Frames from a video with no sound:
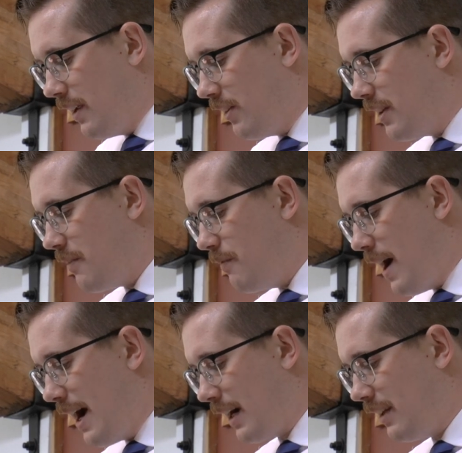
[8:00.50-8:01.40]
is in the
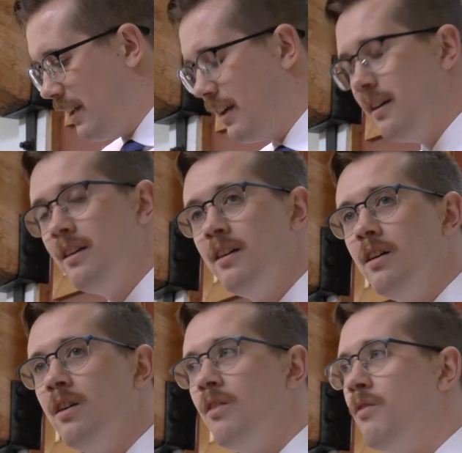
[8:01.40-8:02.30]
fact that,
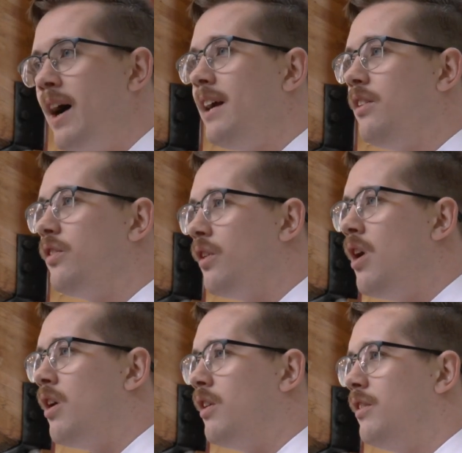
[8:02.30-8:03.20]
like
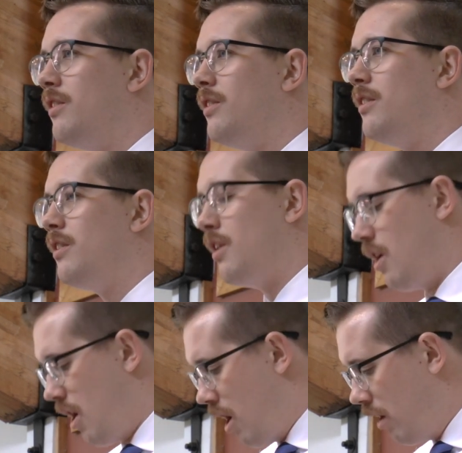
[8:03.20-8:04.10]
Saul,
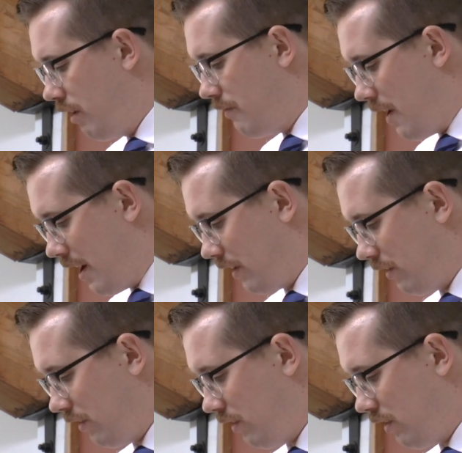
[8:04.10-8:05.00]
all of
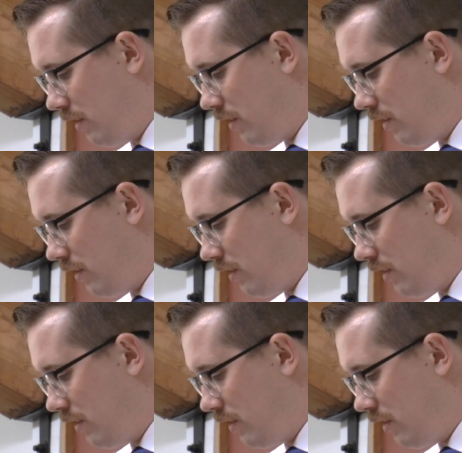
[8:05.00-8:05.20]
us